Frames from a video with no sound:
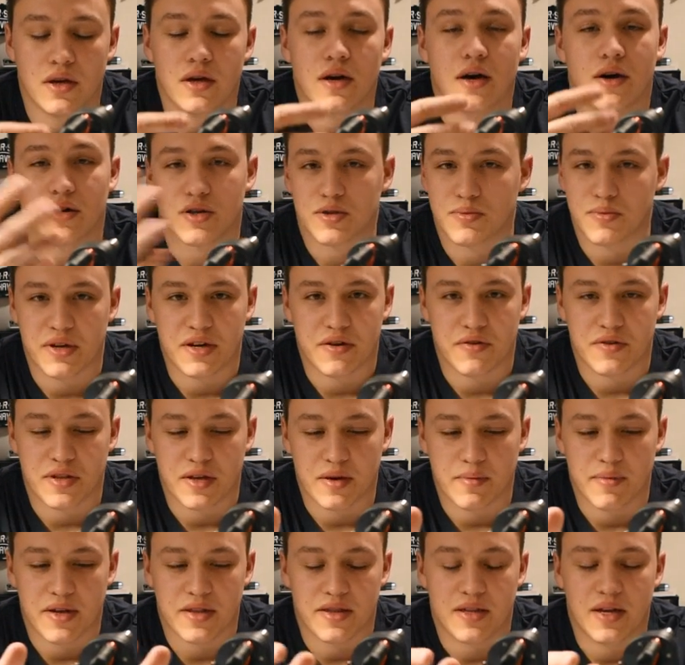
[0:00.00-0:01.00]
I'll explain
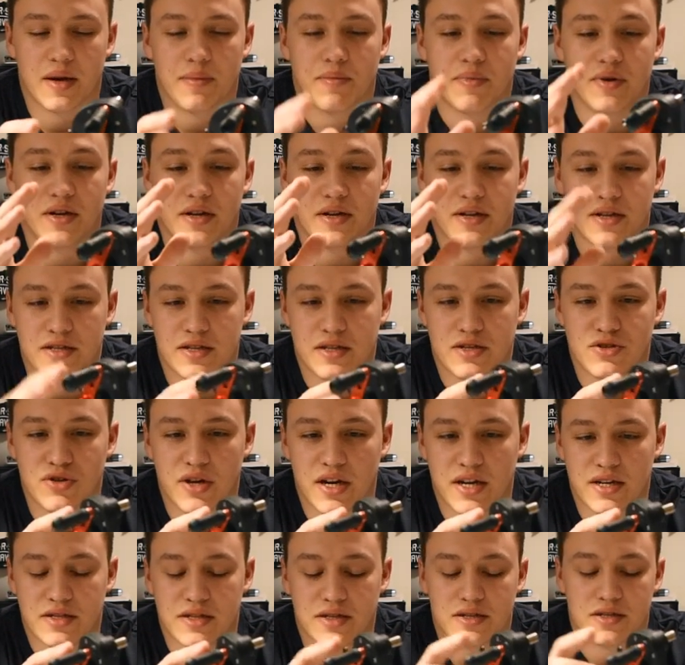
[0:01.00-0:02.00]
everything about that, but it is a
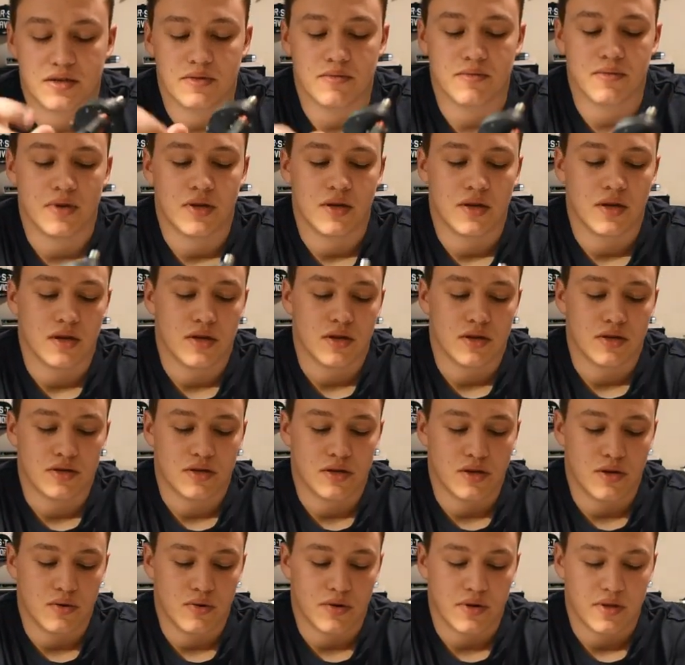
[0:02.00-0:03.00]
drag system.
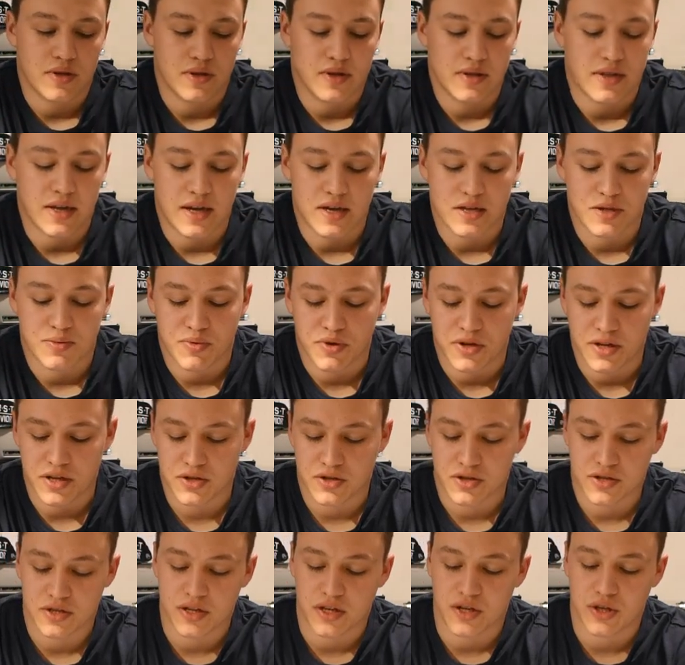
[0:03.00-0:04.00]
So that is pretty
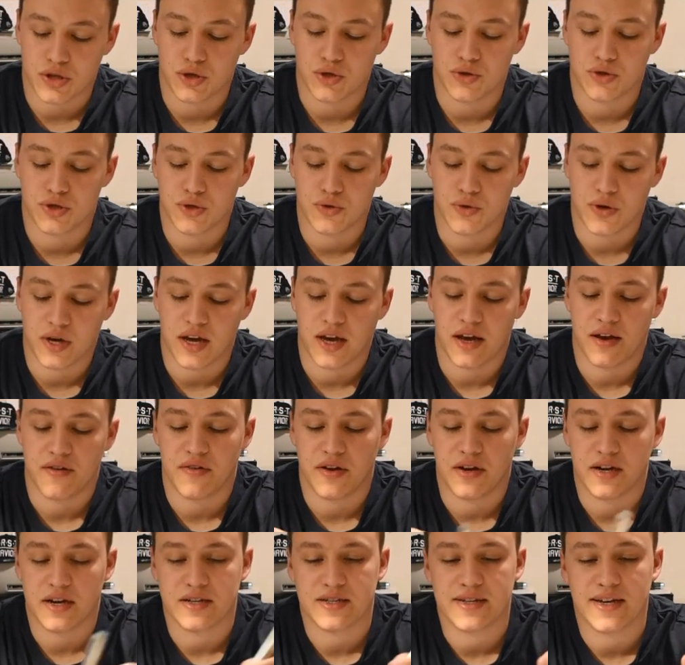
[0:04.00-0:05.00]
interesting. You do have
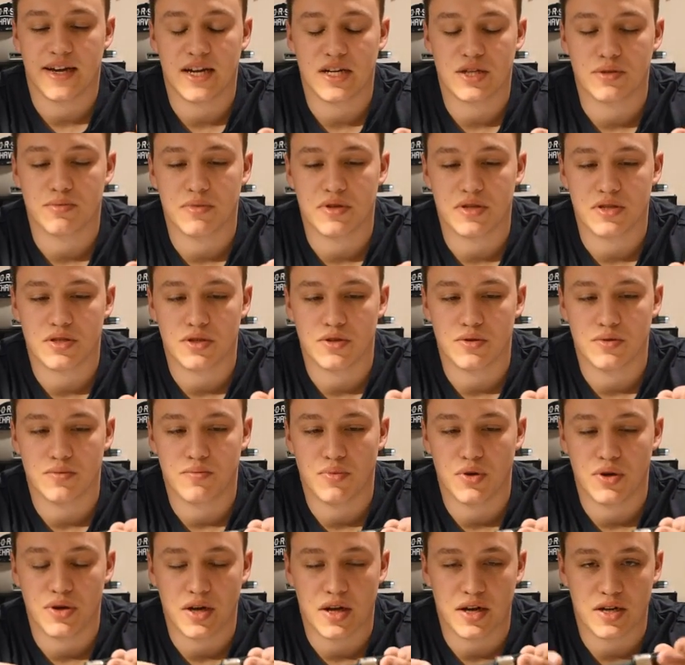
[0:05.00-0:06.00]
an attachment to
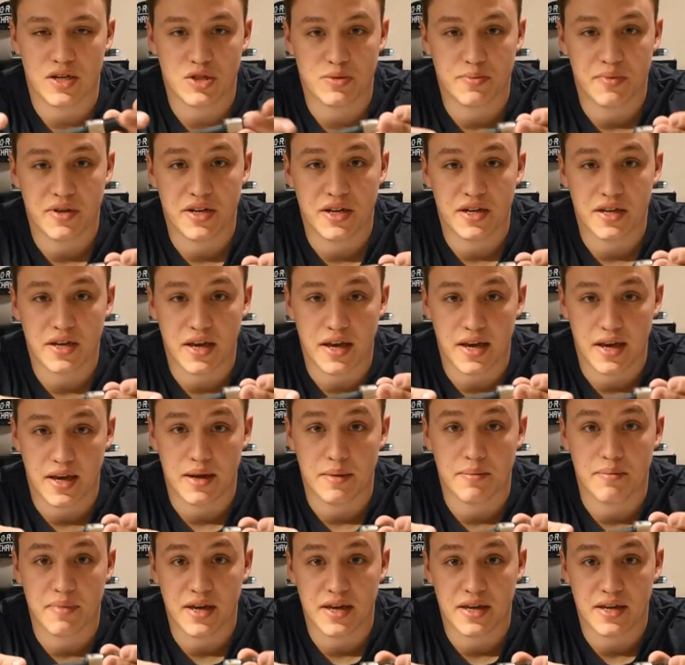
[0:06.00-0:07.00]
put on spinning
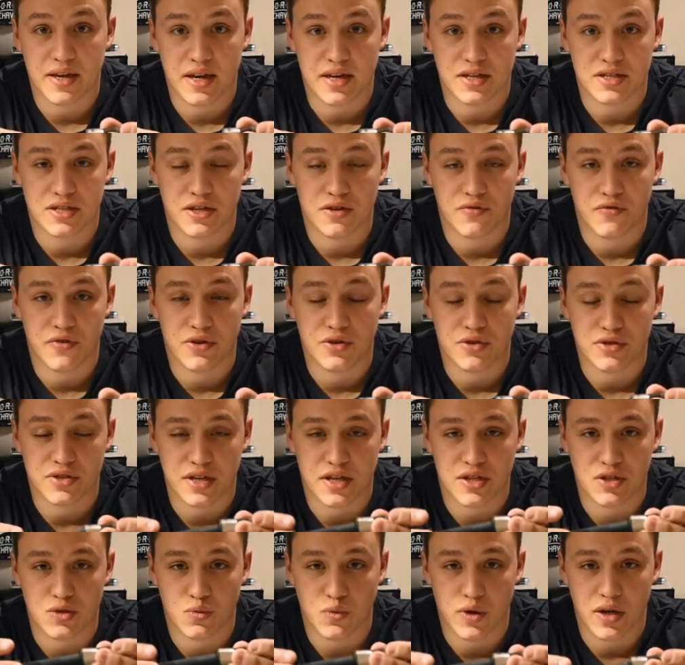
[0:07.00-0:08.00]
and bait casting reels
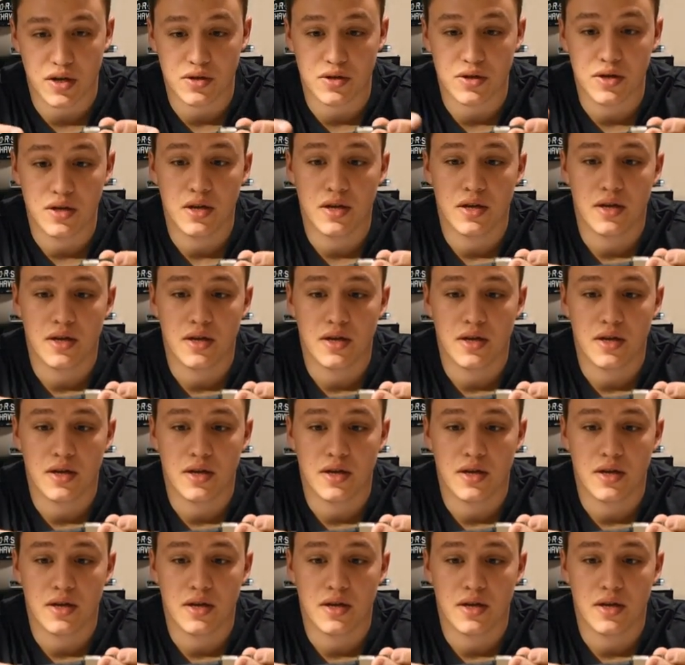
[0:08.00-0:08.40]
as well.